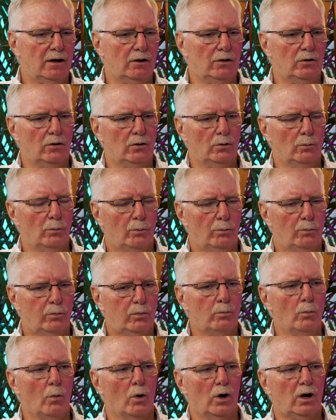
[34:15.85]
are
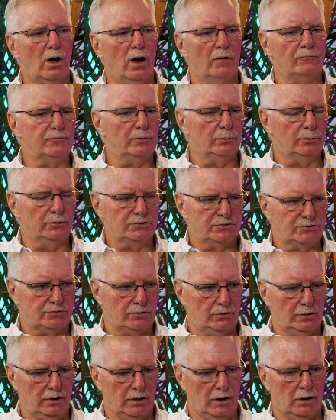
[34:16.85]
more comfortable in
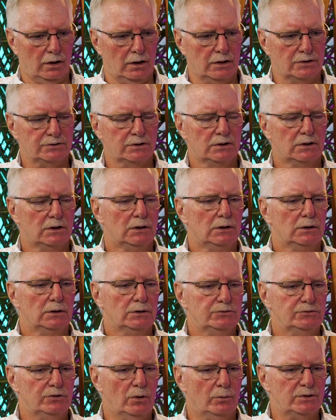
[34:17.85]
certain areas.
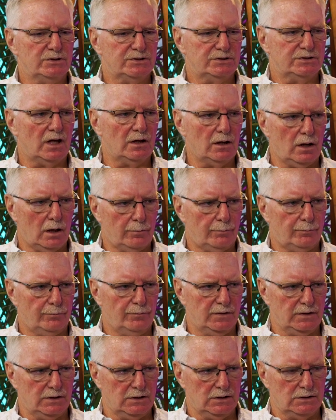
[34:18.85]
So we set
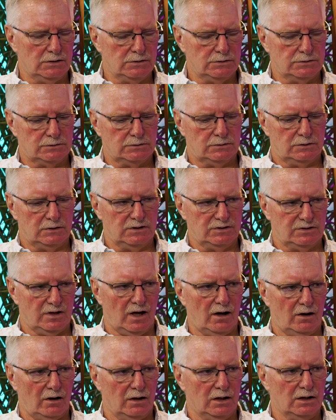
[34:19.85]
up these
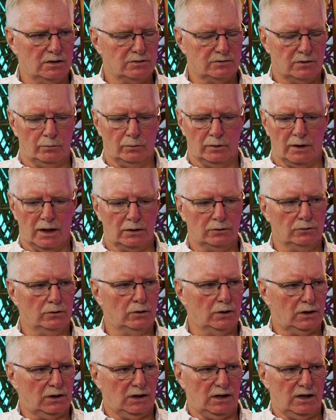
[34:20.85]
areas, and we're like,
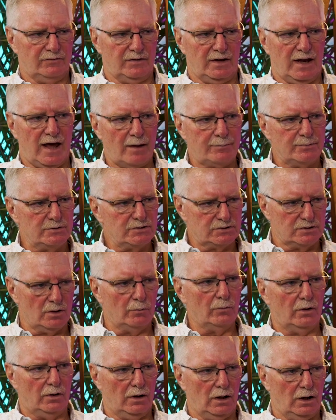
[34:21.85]
look, if it happens
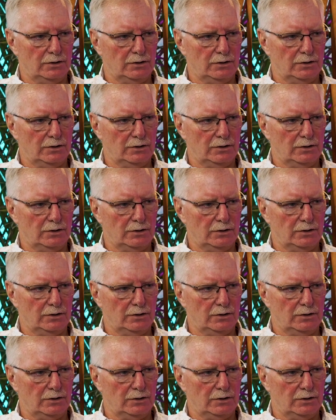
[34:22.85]
somewhere